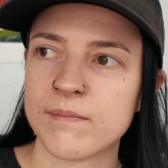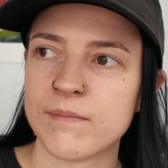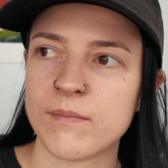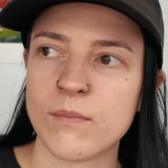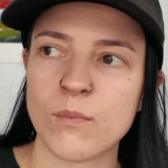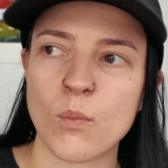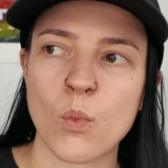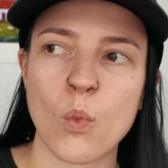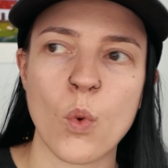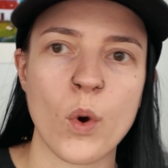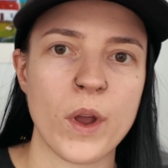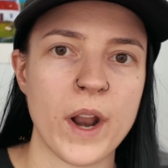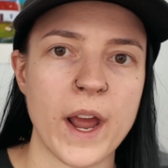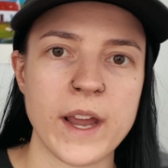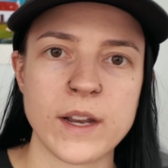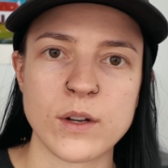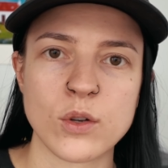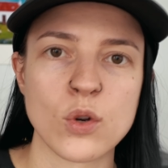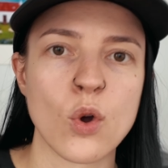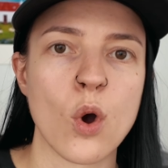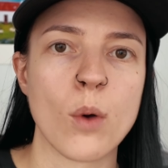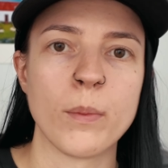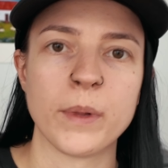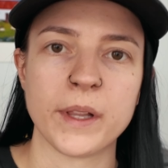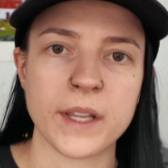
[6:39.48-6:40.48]
what I
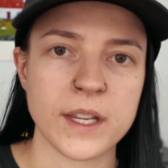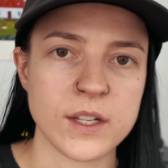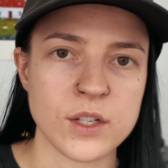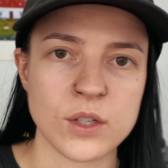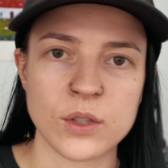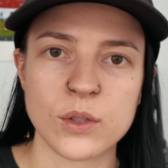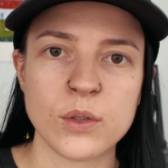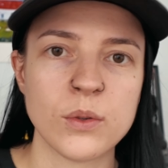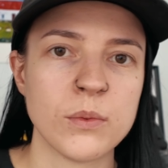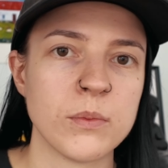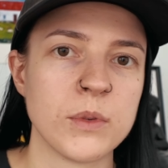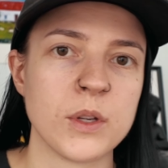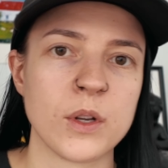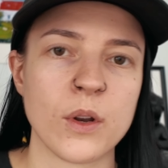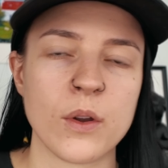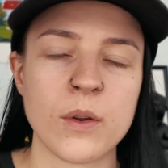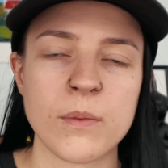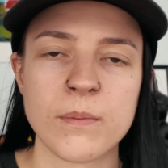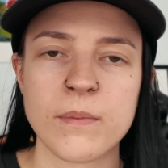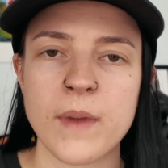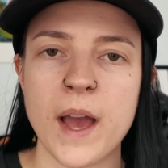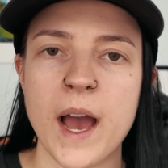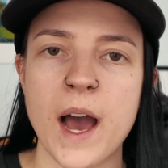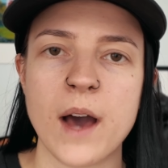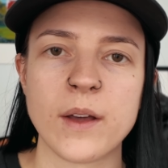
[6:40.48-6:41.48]
normally do, you know,
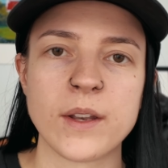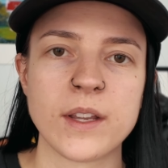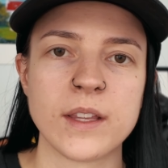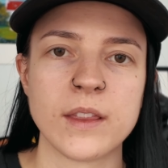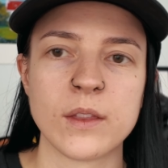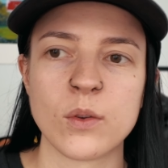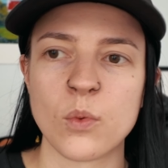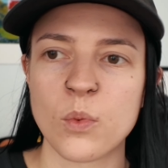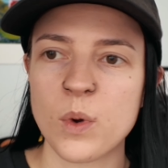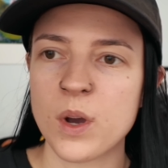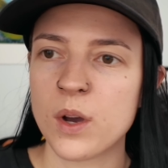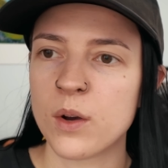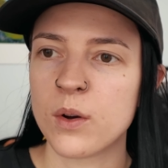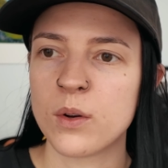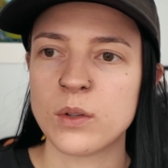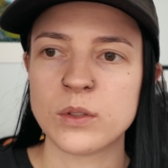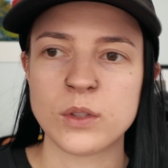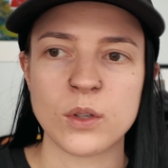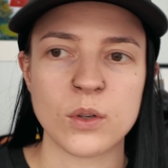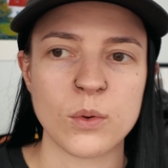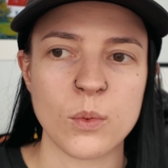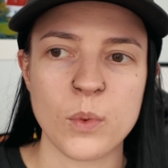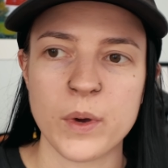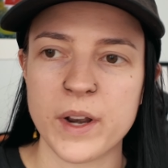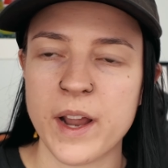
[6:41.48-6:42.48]
out in the world
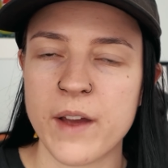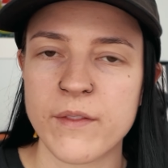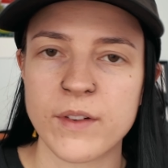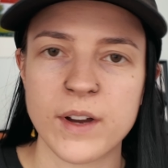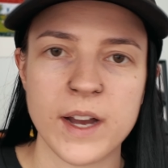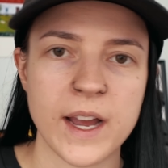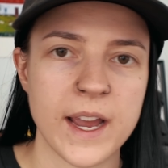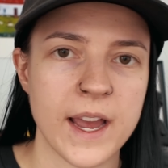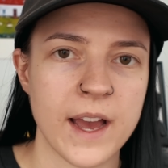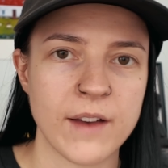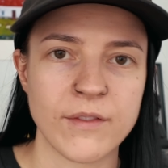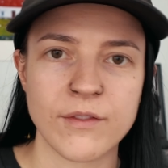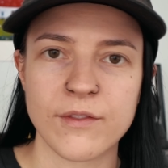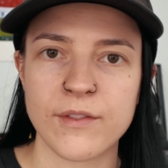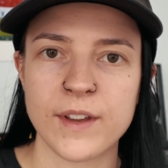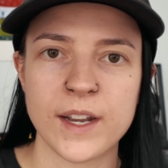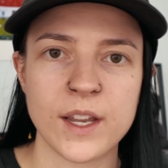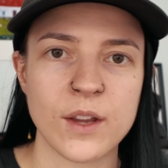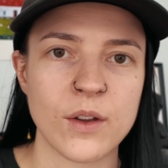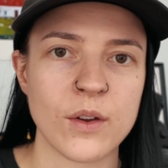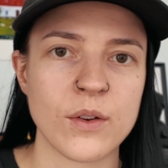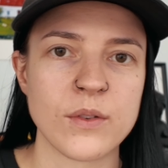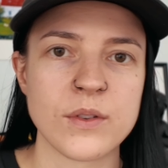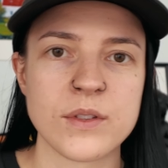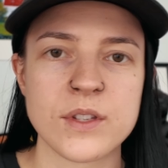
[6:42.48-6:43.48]
or whatever. I have
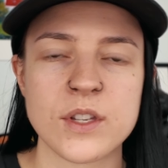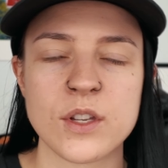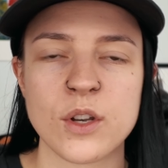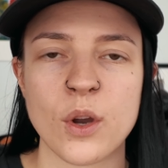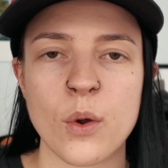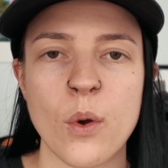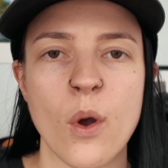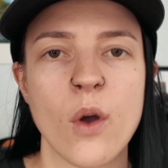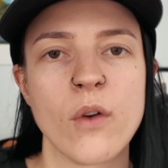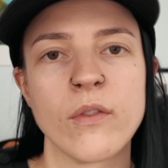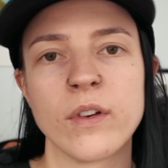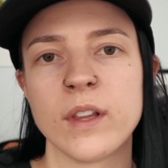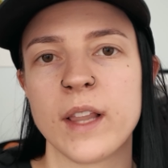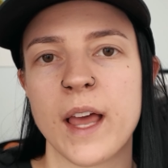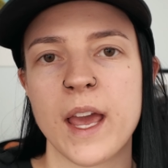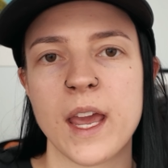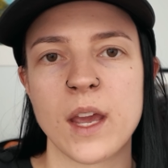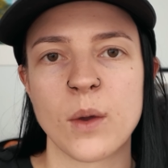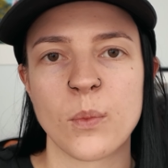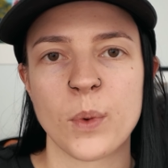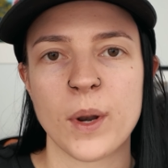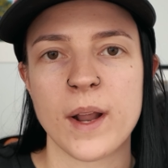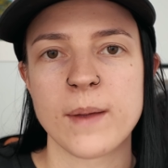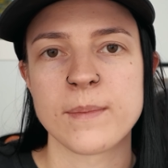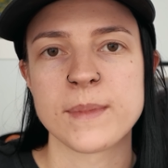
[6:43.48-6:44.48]
videos, you know,
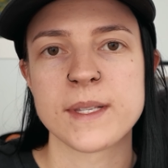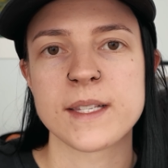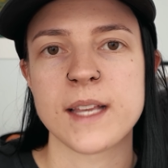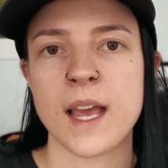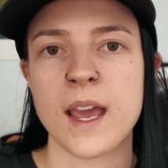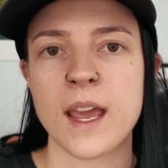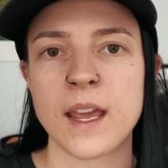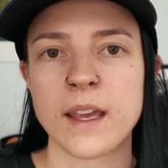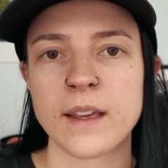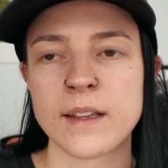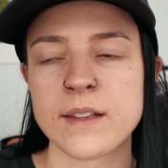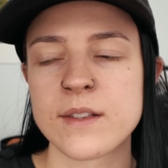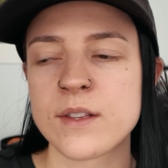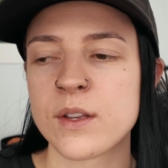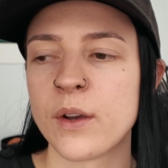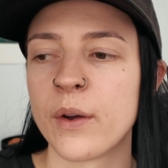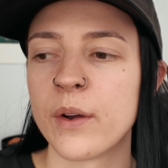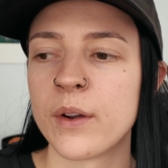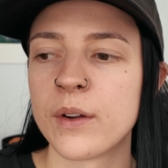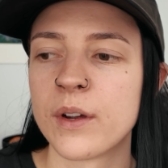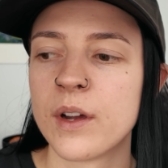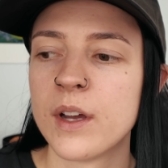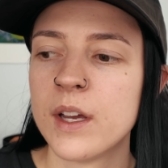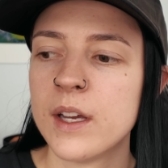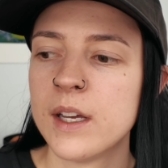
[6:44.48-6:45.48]
overlaying what I'm saying.
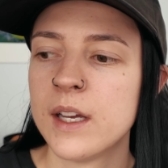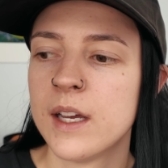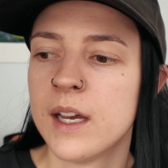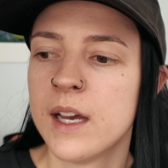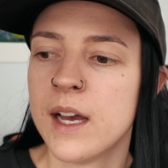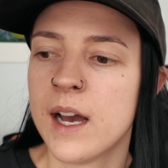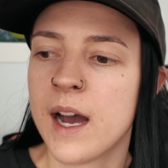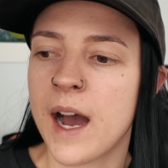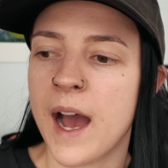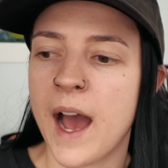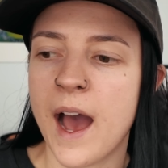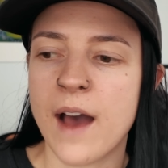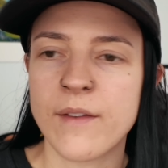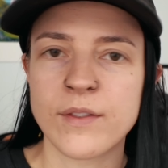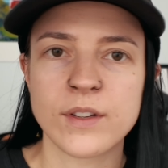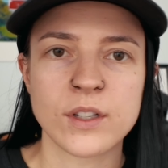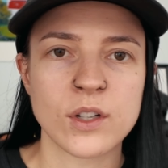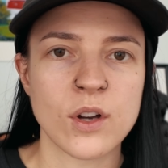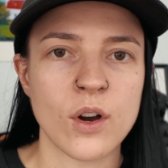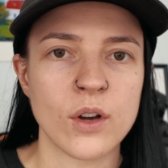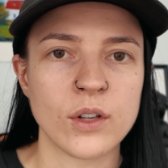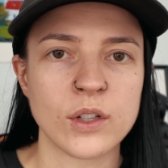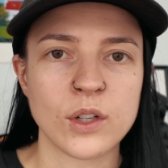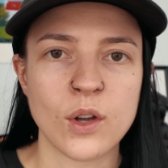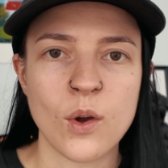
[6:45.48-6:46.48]
So I haven't
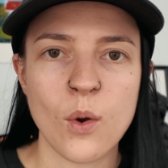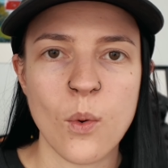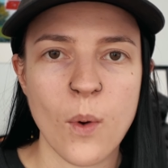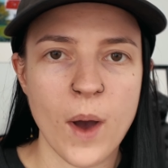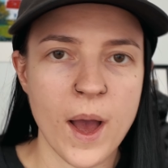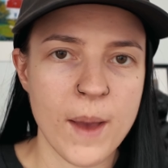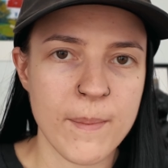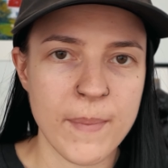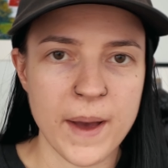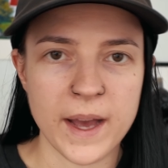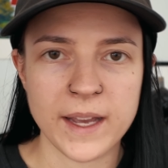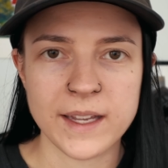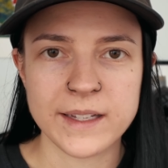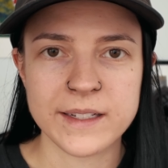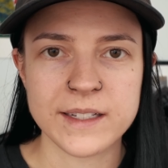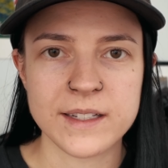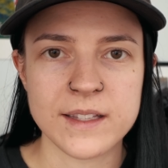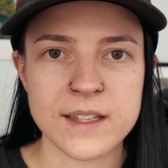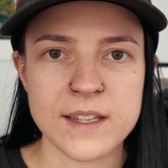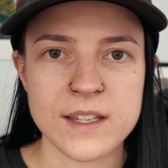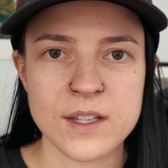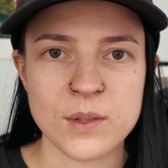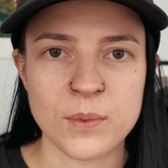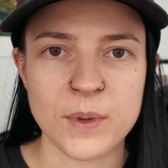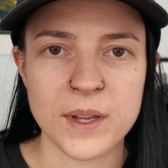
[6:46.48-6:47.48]
gotten quite back into
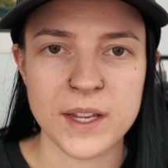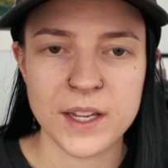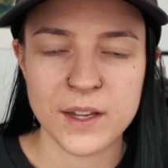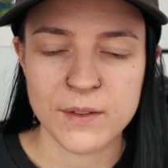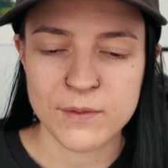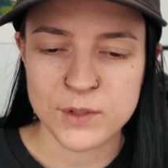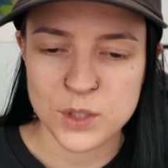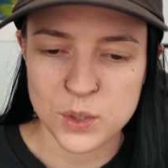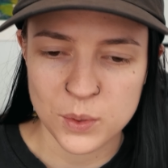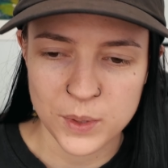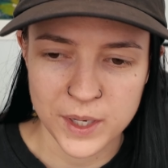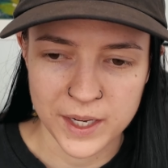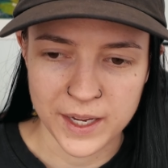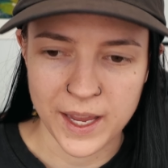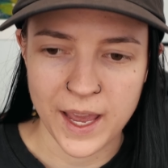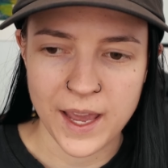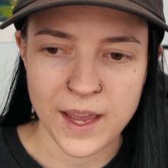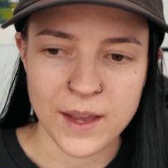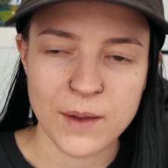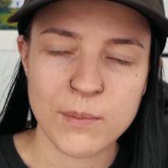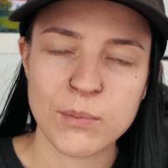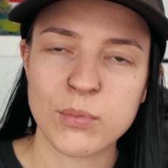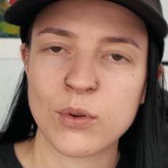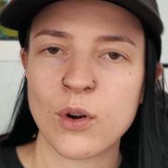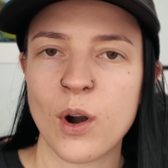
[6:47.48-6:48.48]
the swing of doing
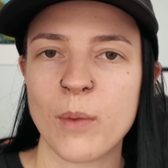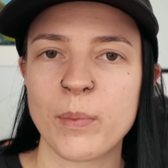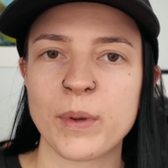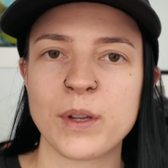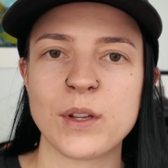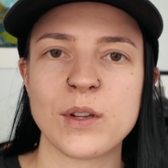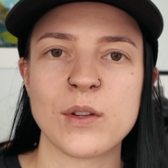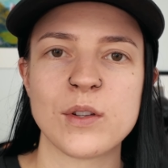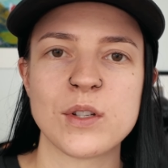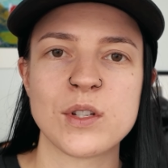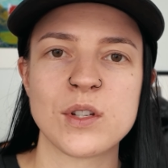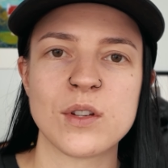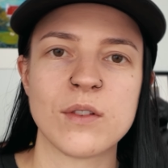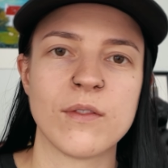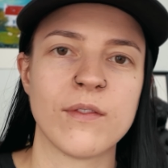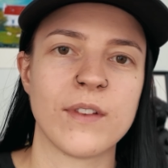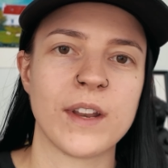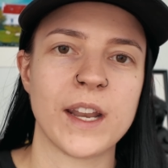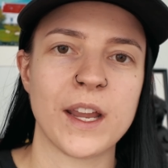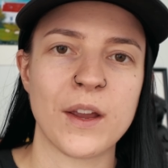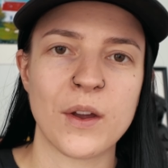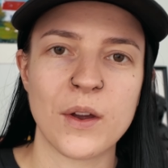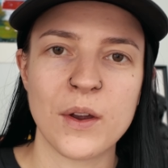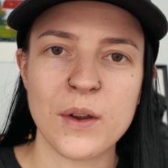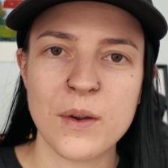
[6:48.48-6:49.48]
a proper YouTube
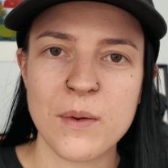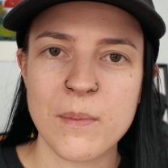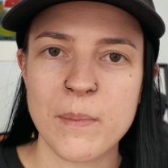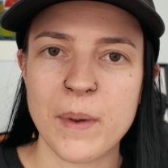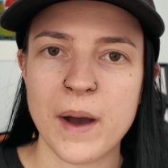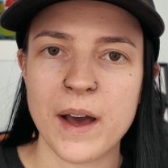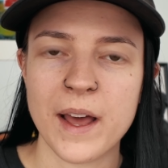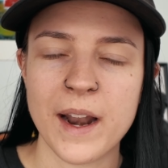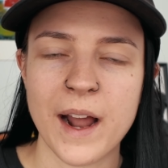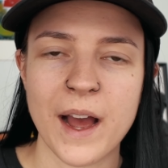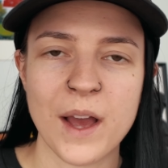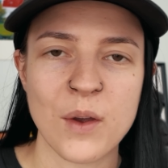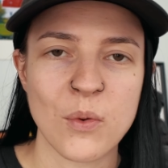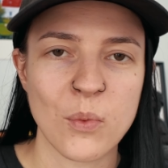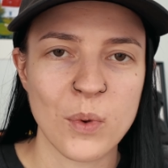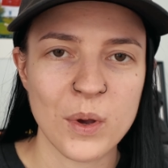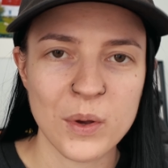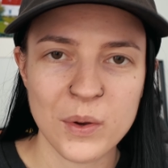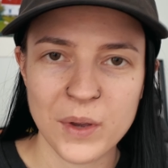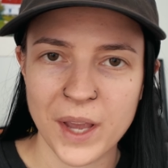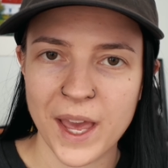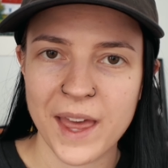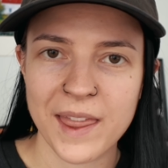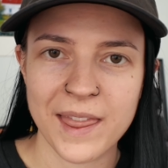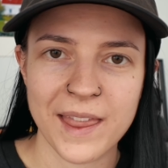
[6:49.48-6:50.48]
video, but I
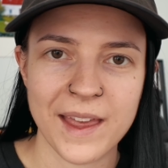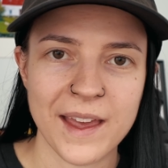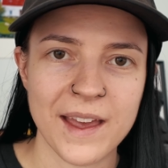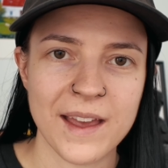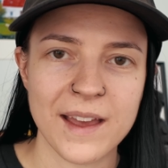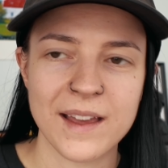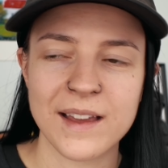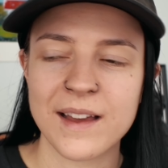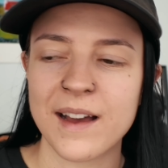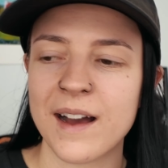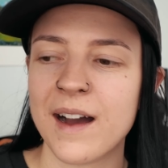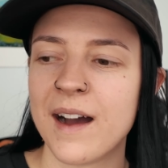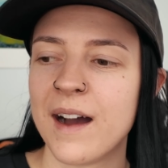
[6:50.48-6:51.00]
will get there.